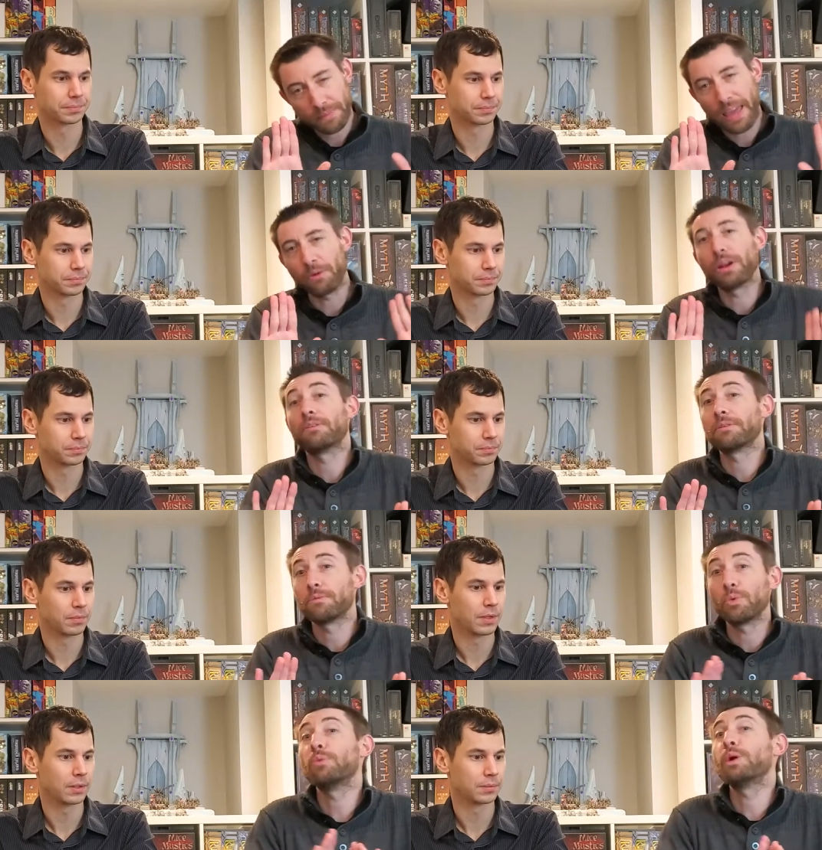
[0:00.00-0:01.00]
Speaker 1: Hey,
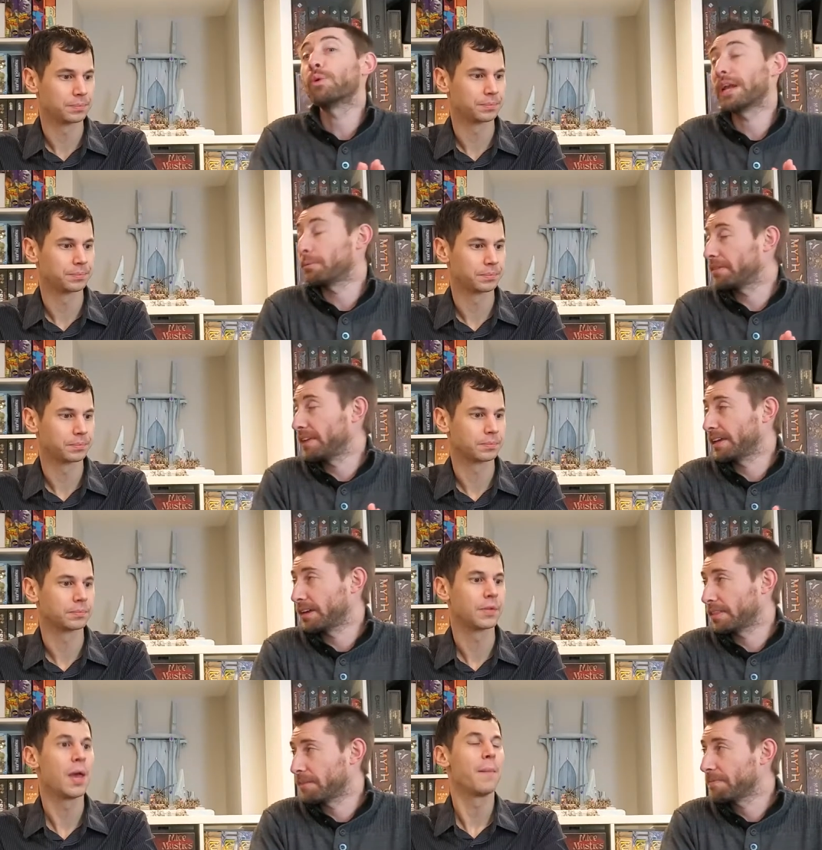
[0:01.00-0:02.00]
whatever. We weren't able to
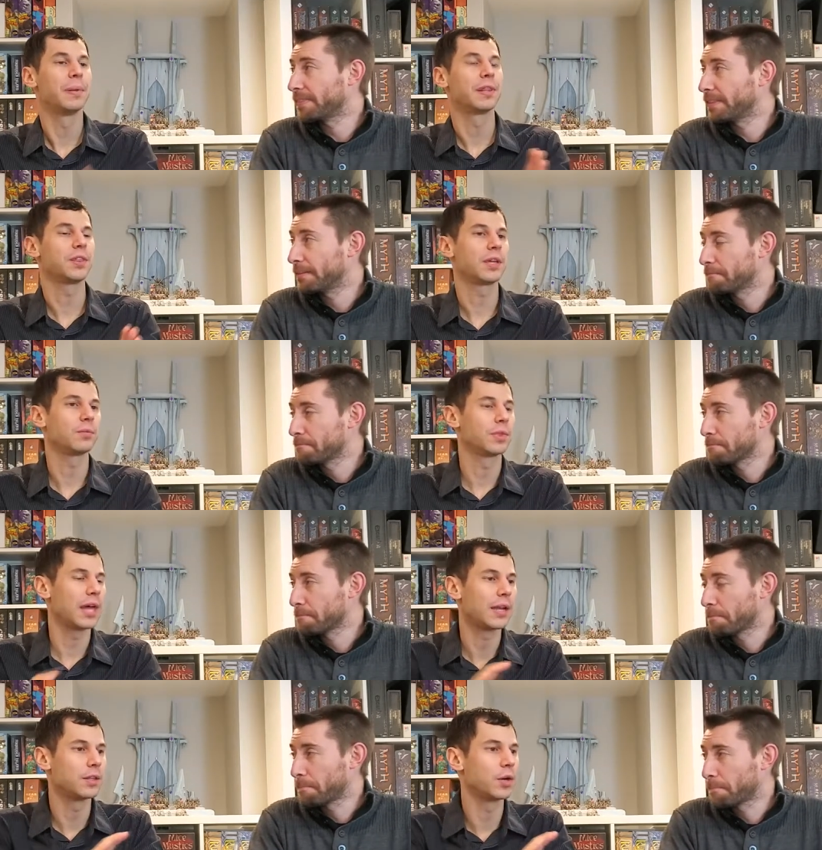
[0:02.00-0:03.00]
take anything.
Speaker 2: But the thing
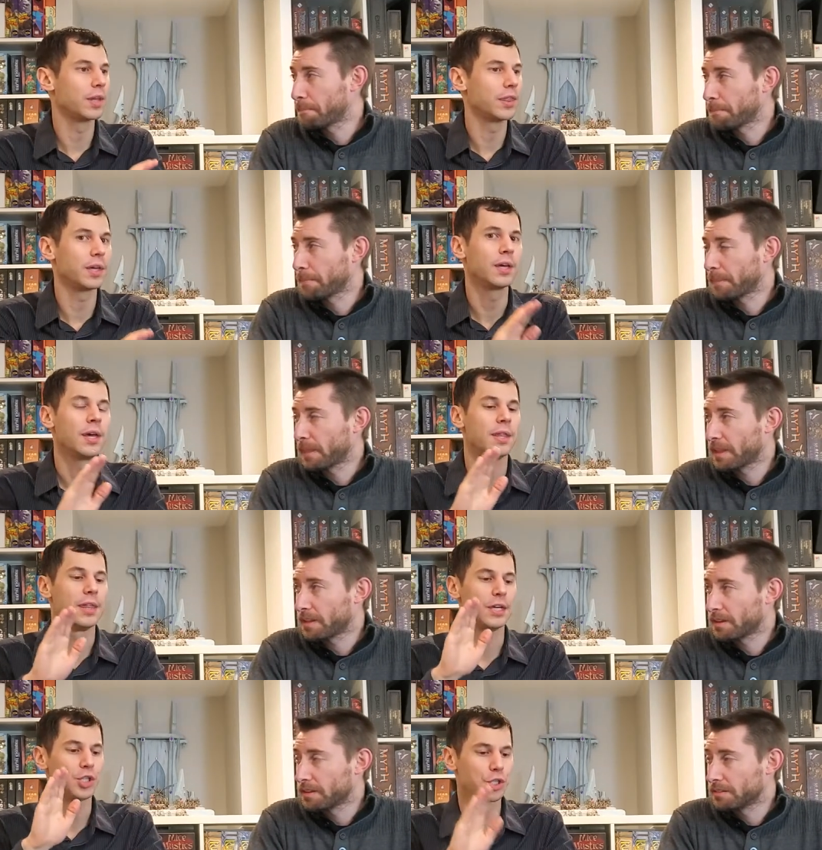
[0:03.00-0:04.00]
with that, though, I think
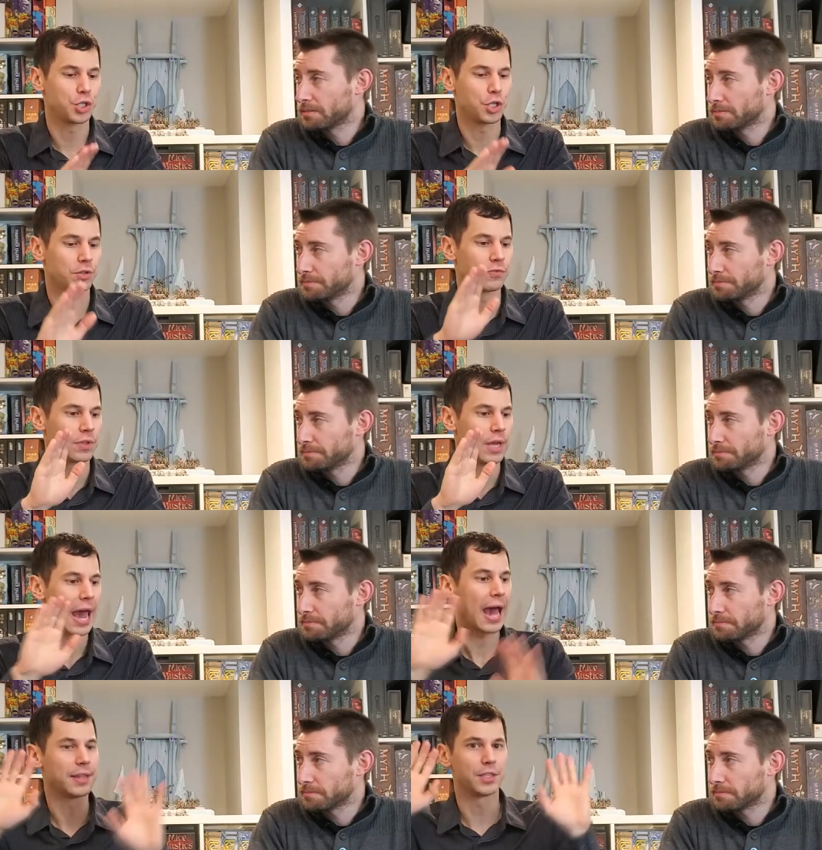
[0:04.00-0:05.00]
they should have
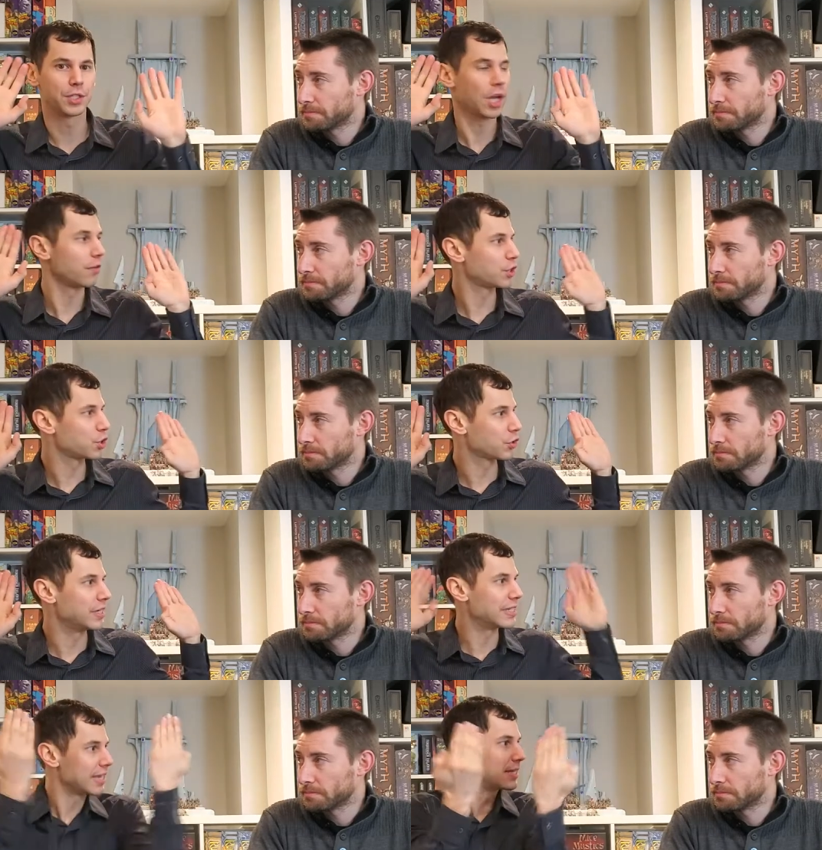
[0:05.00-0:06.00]
had this television
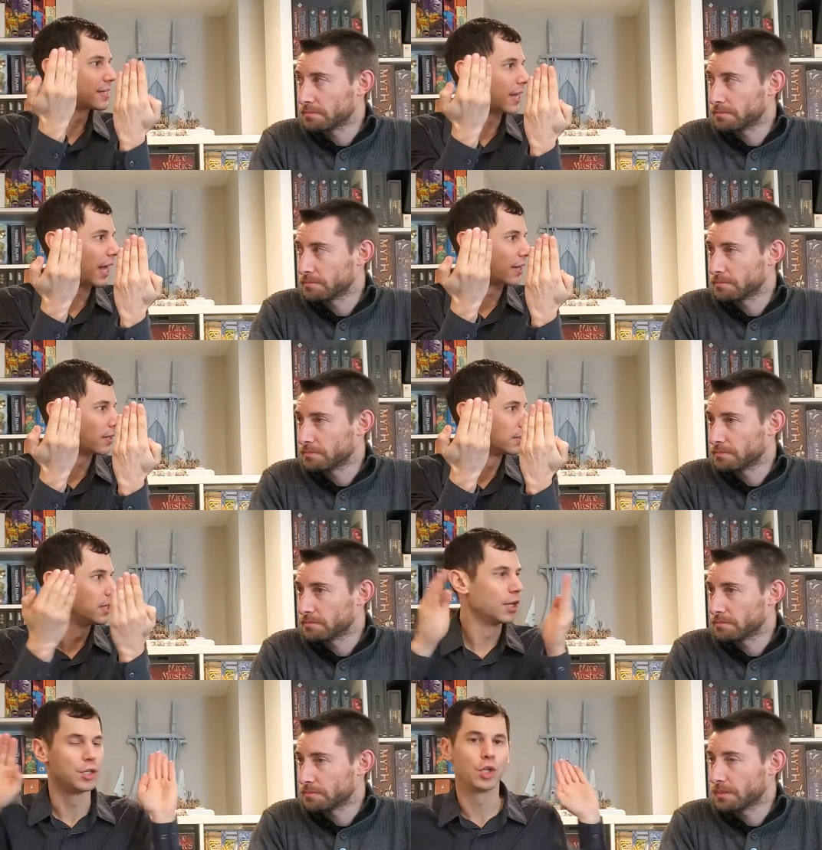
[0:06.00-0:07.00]
screens inside.
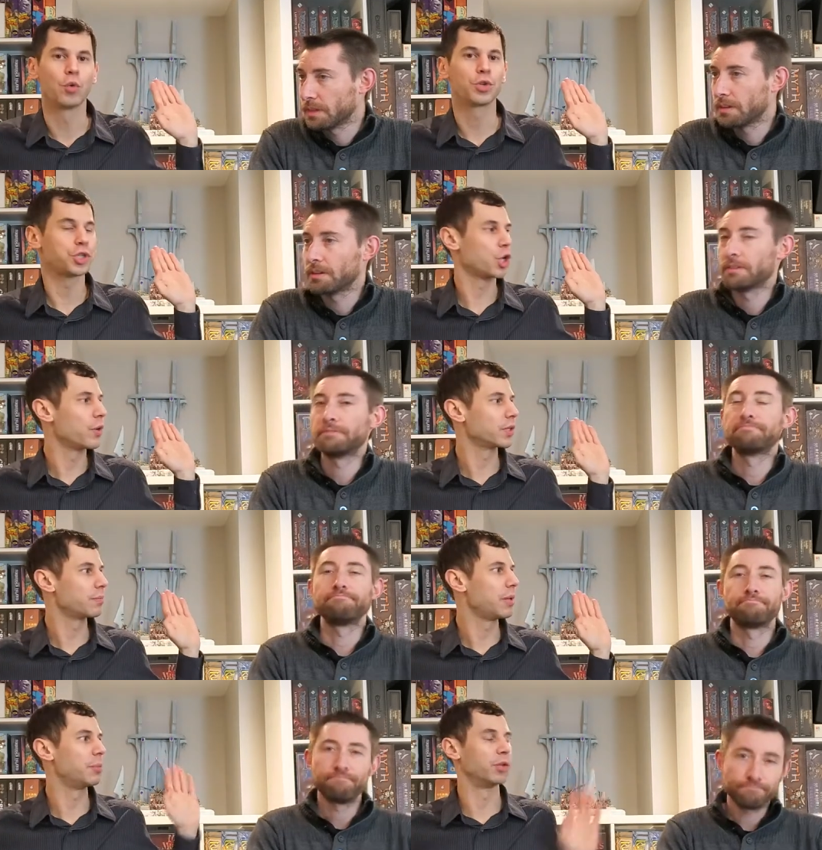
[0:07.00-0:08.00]
Don't show
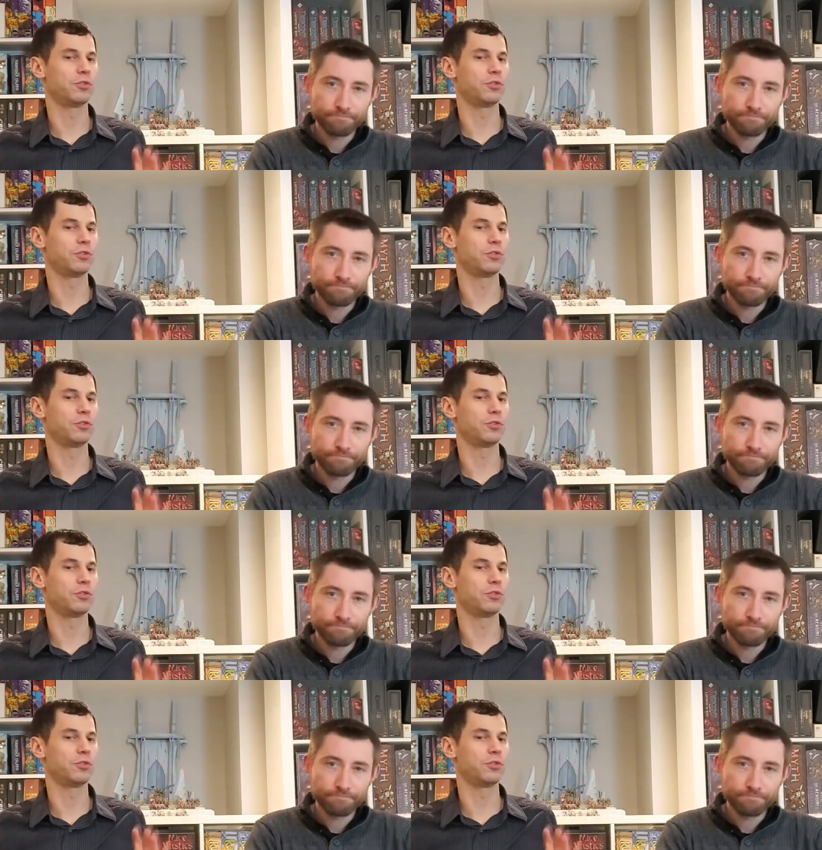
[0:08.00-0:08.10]
it to people.